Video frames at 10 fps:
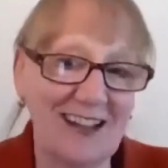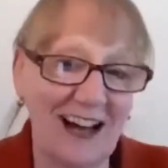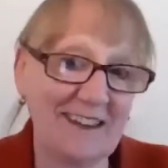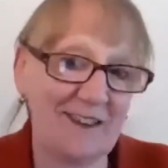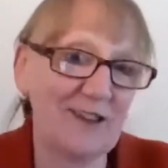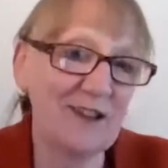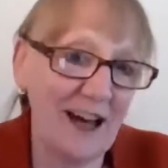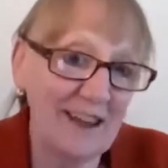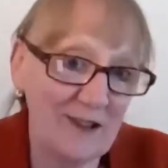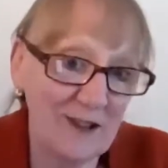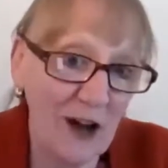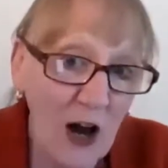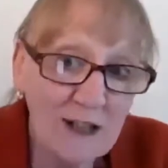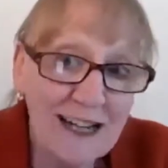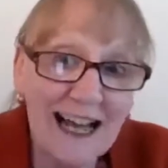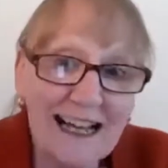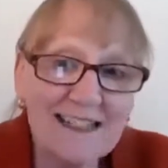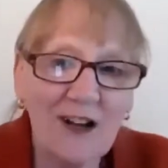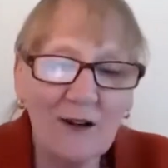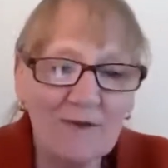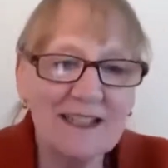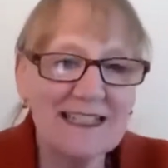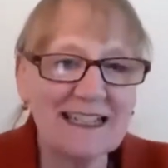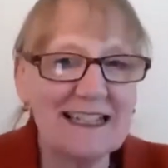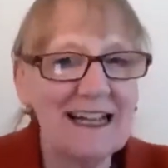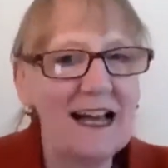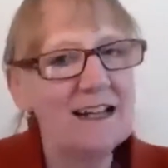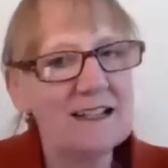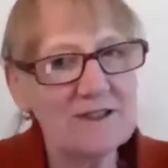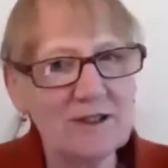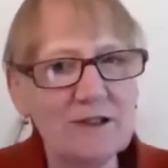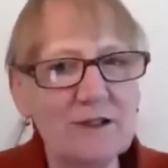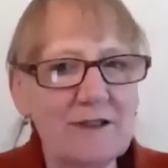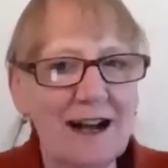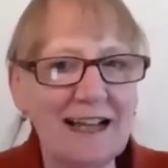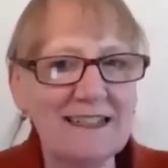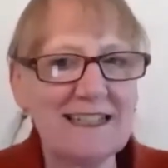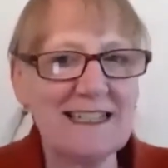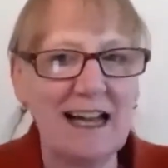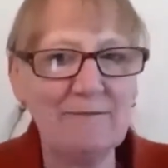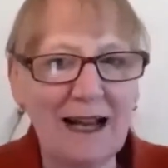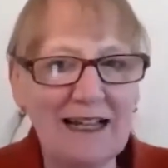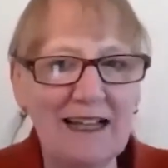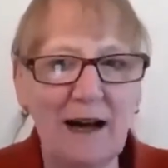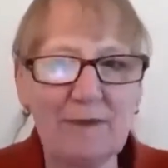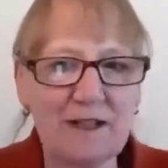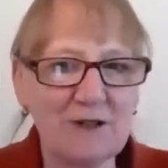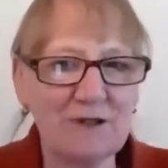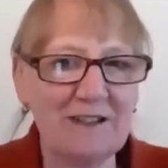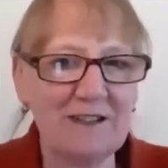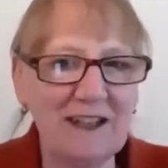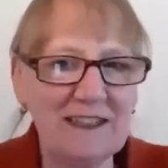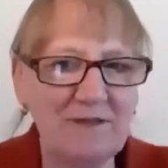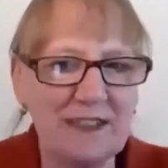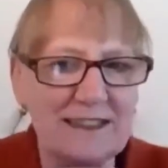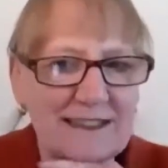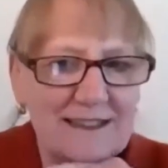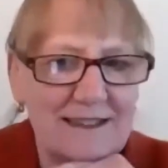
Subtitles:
other than your own clients, obviously, do understand backing up and are doing it effectively?